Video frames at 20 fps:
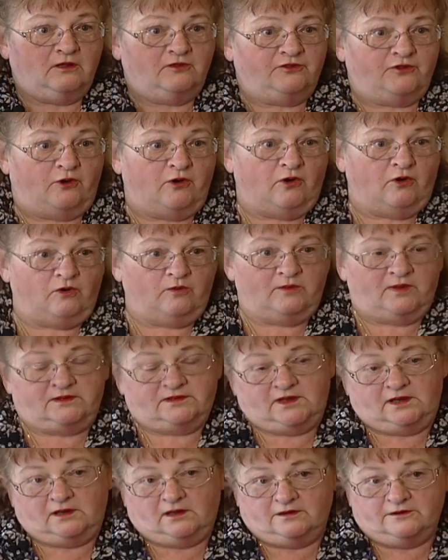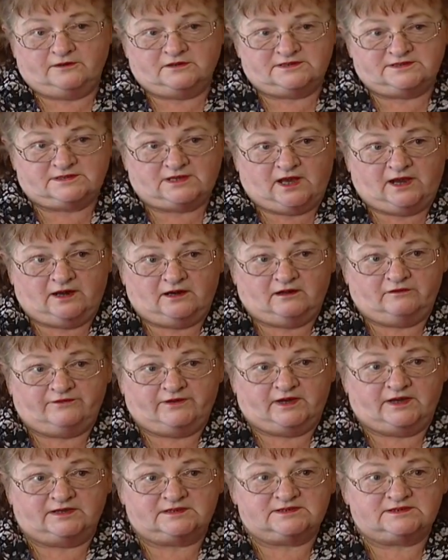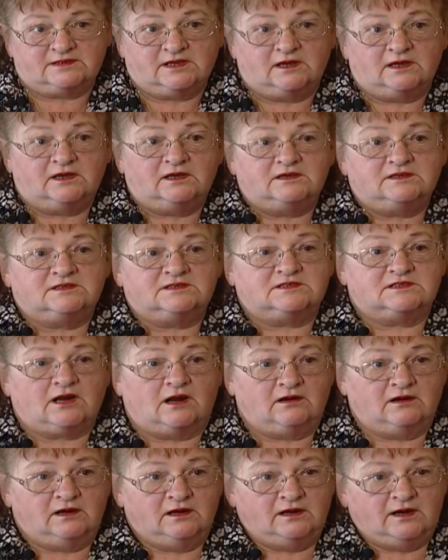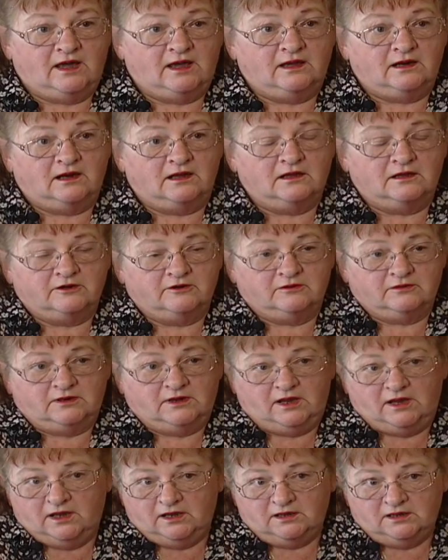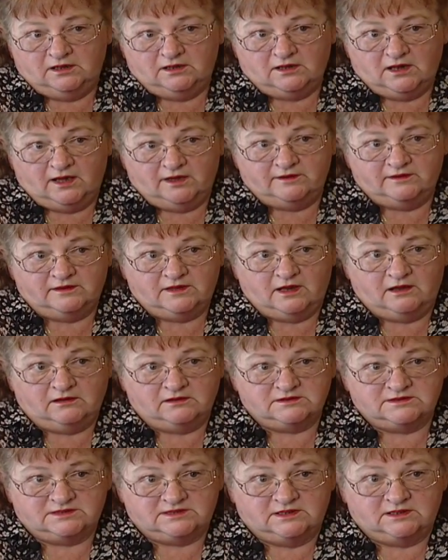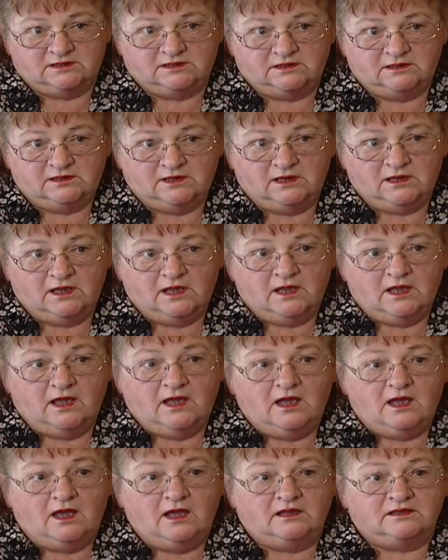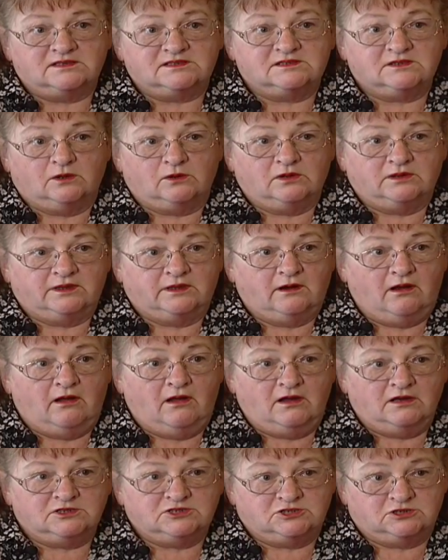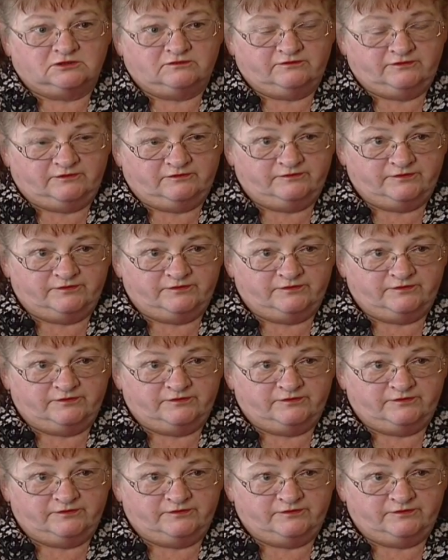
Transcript: The home on the other side of us started at $189,000 and sold at auction for